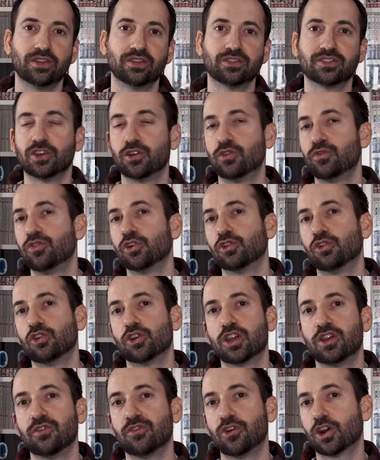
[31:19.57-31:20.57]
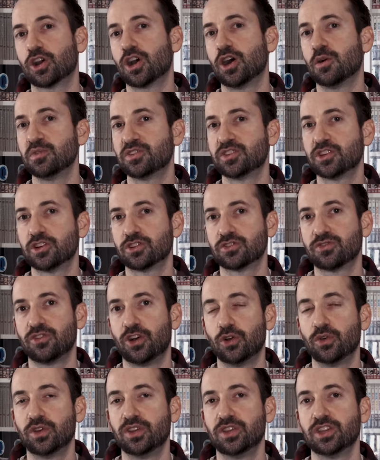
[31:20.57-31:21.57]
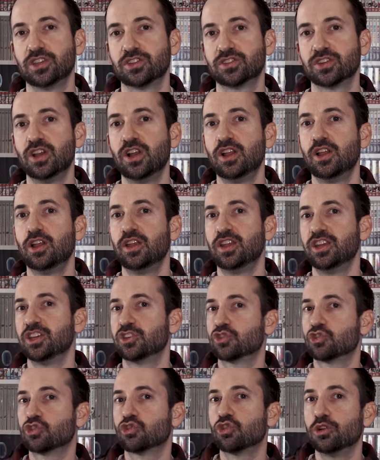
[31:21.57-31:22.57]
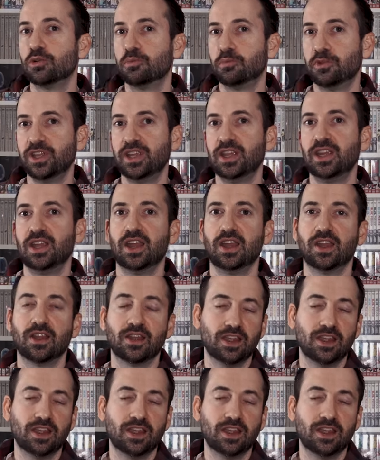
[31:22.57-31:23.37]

So if you're looking for a comedy series following this extremely